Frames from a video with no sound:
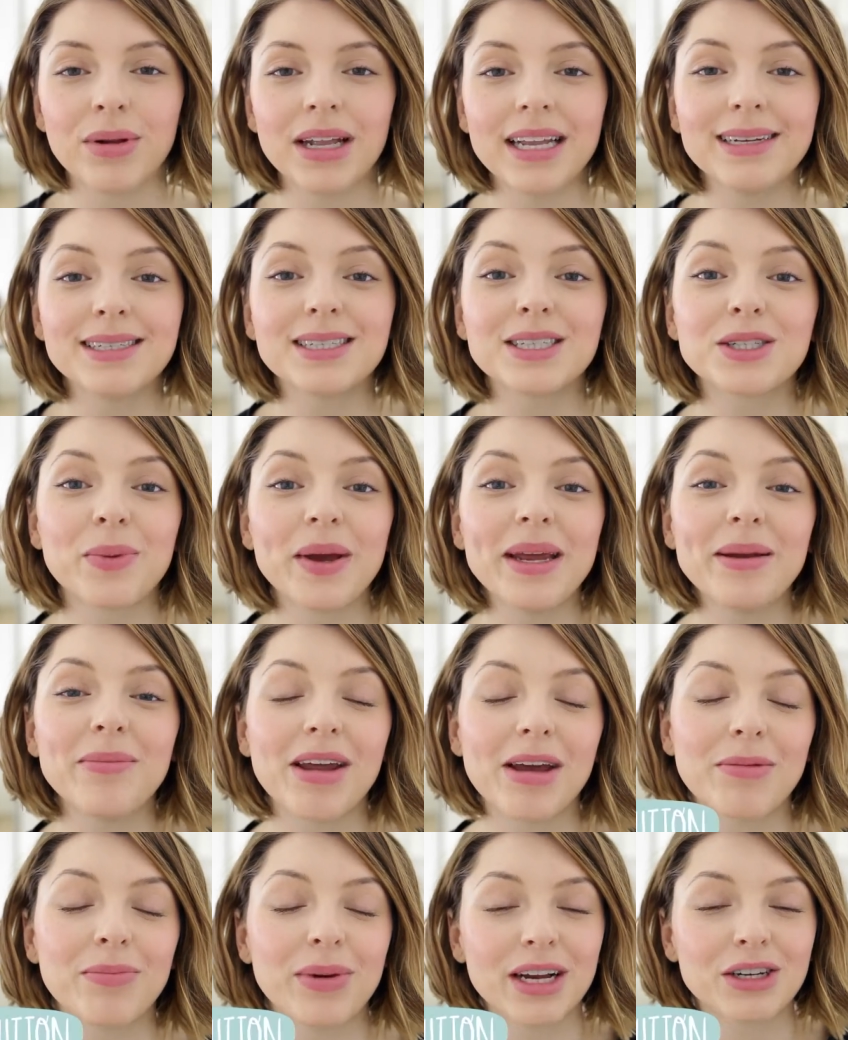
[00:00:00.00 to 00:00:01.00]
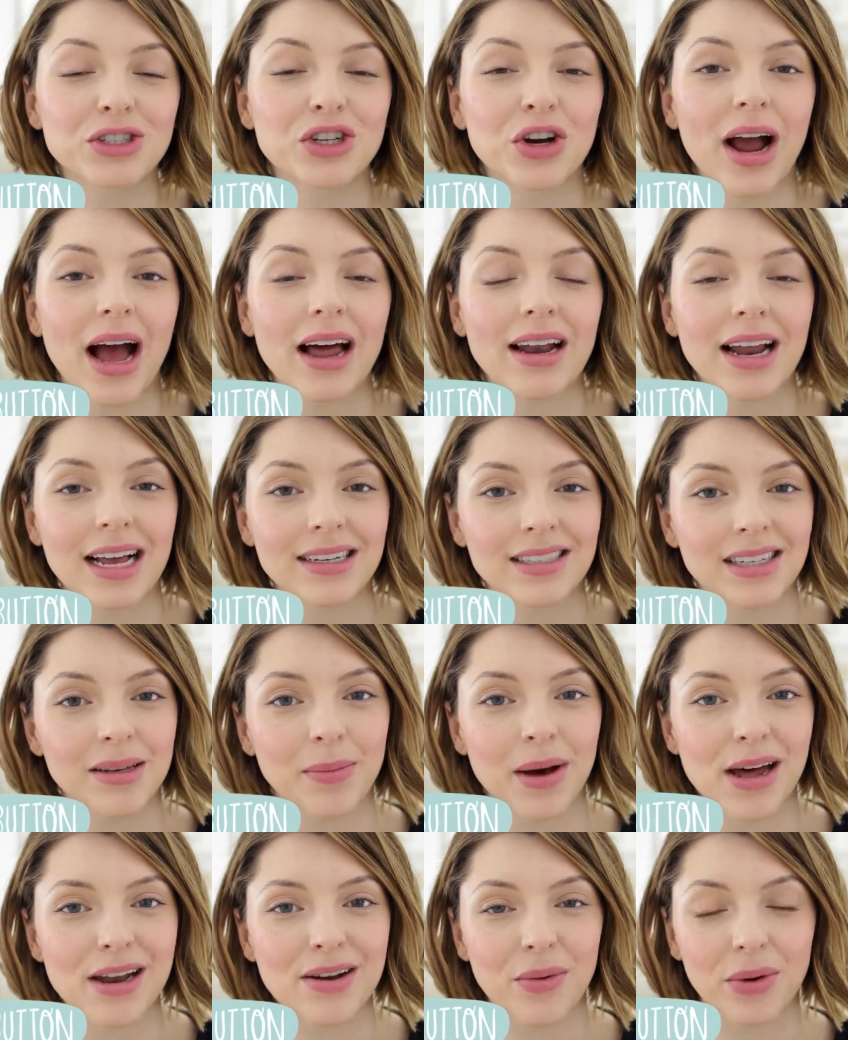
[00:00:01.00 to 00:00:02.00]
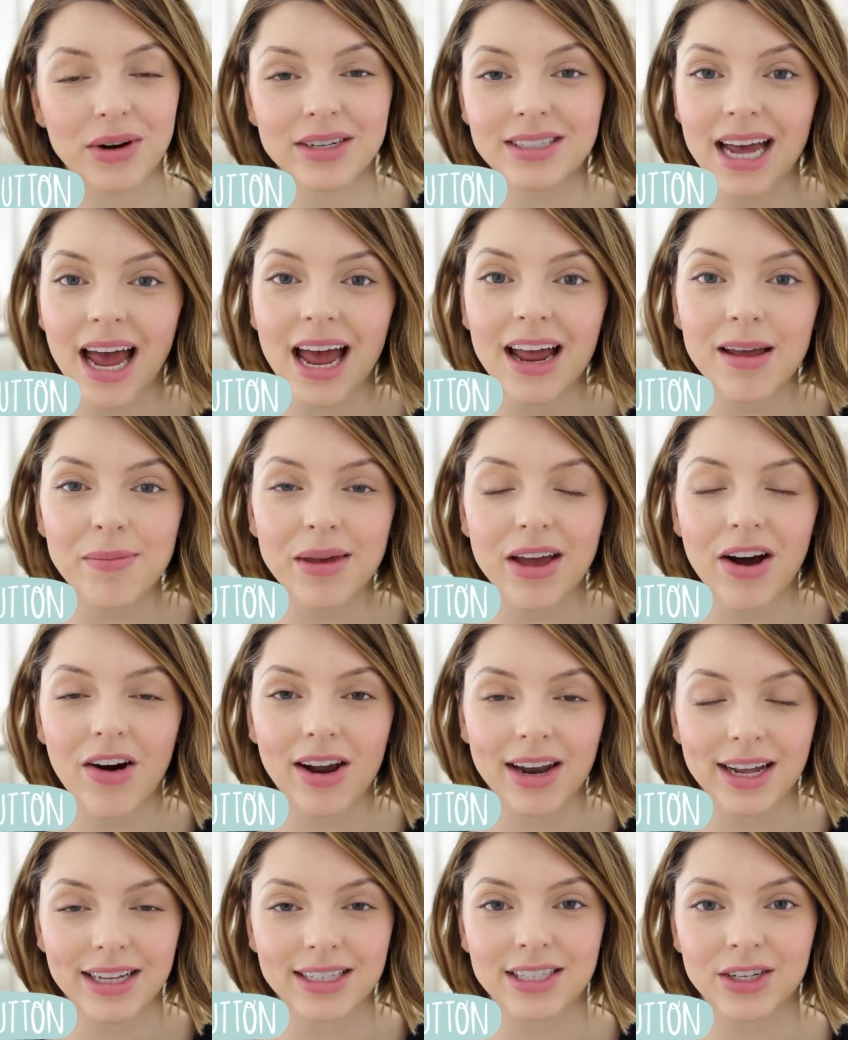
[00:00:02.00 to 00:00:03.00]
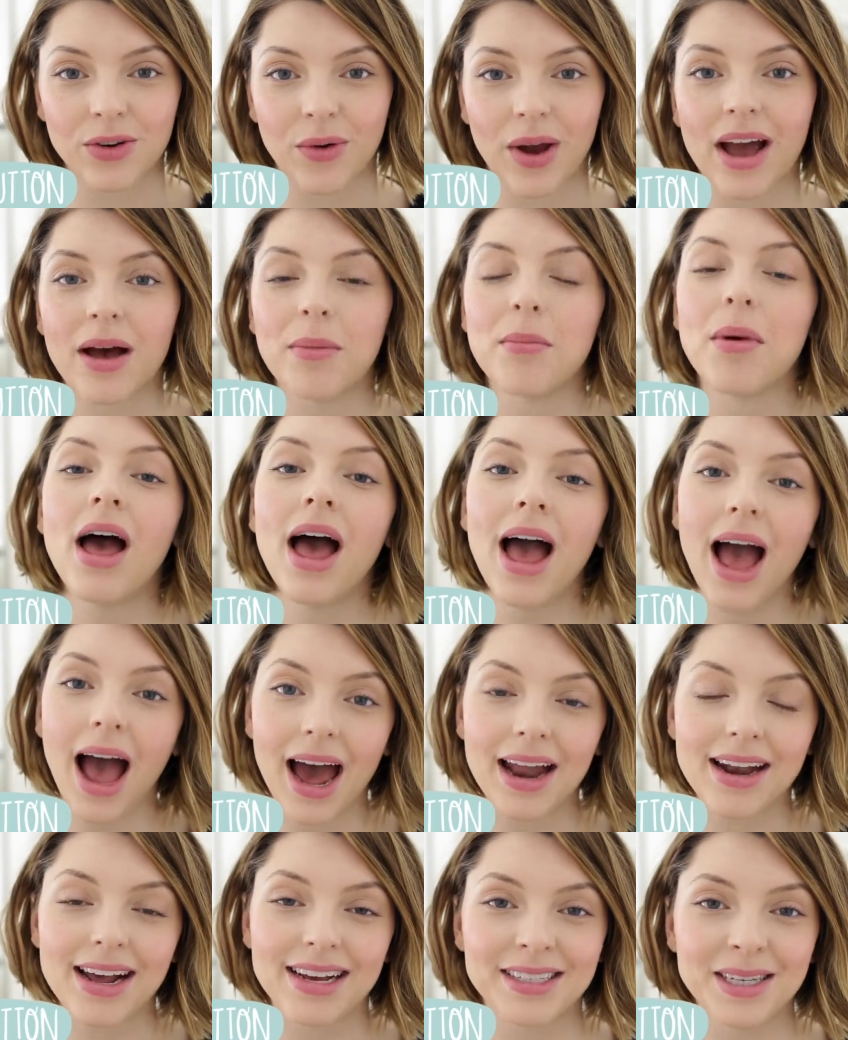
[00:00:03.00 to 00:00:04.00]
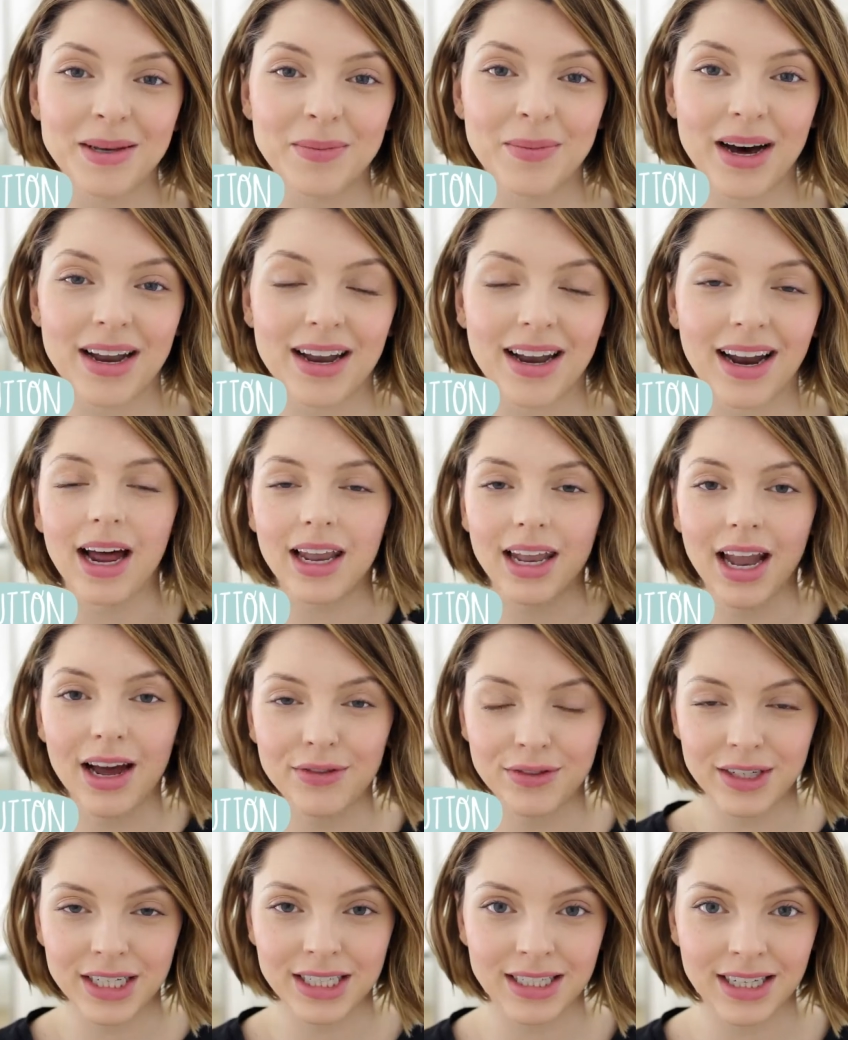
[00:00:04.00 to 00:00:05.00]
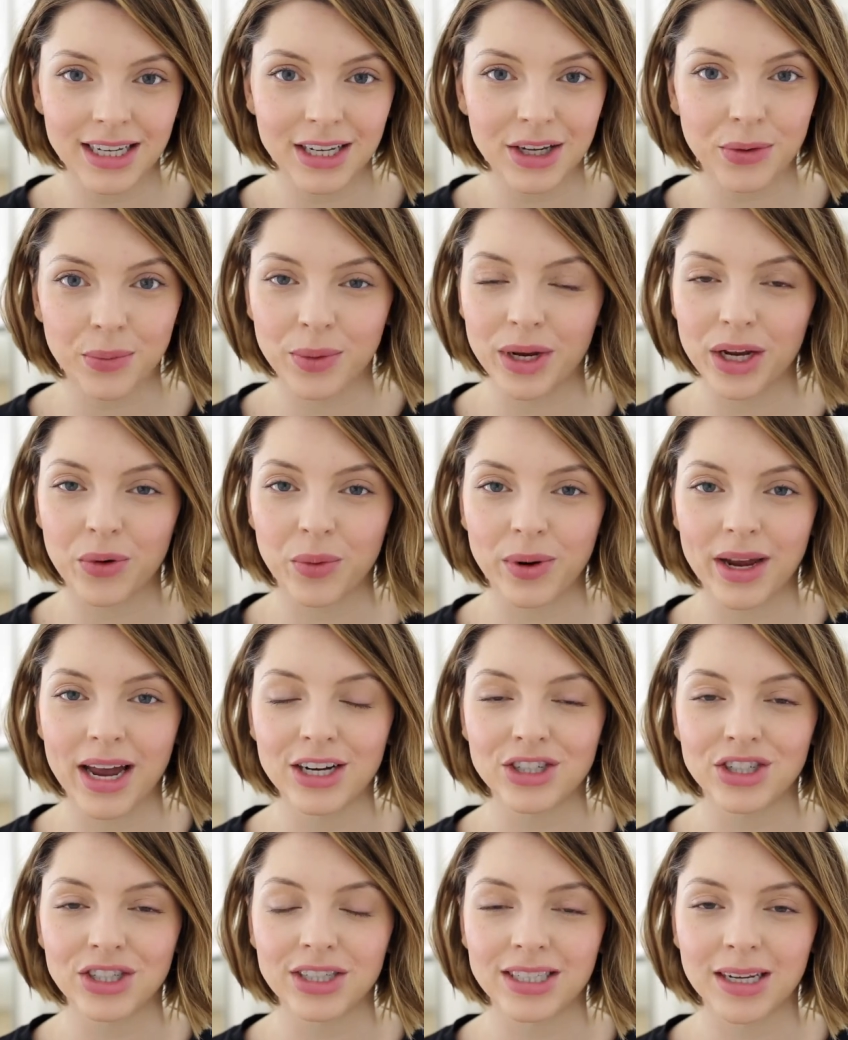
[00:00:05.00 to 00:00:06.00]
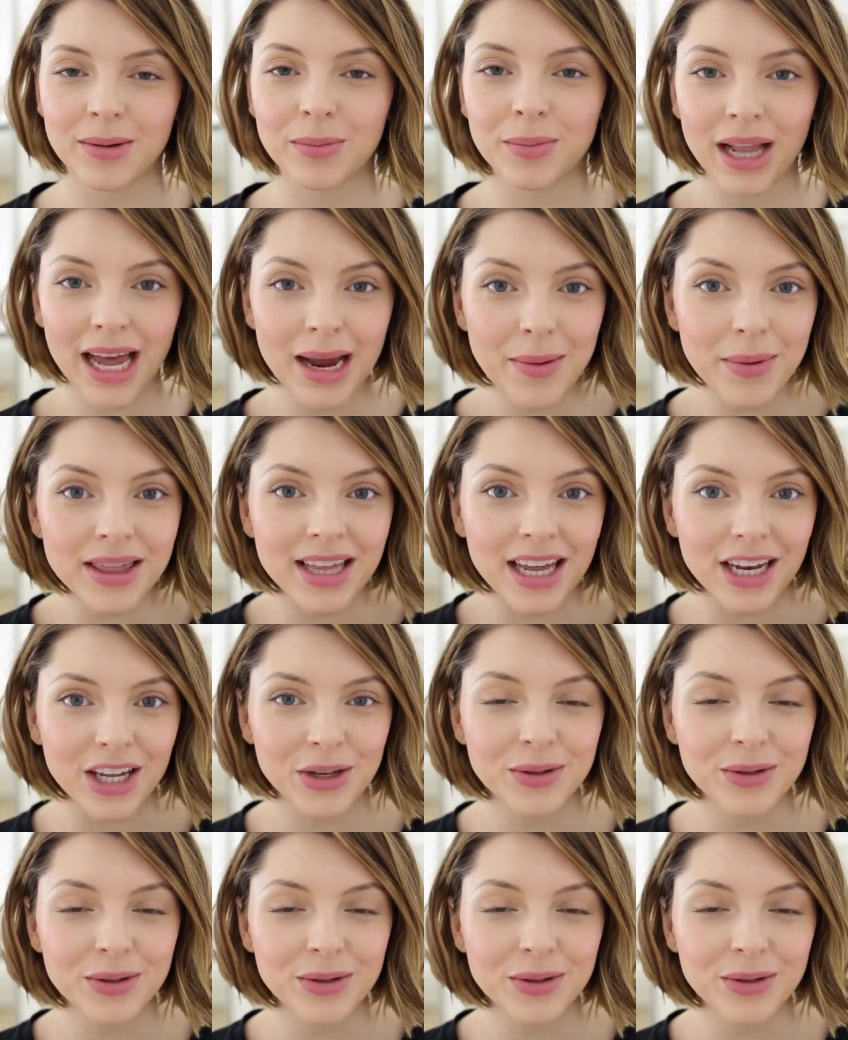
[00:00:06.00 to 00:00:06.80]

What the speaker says: Please tweet me a picture at Essie Button or tag me on Instagram at Essie Button. I love to see your recreations and play with it.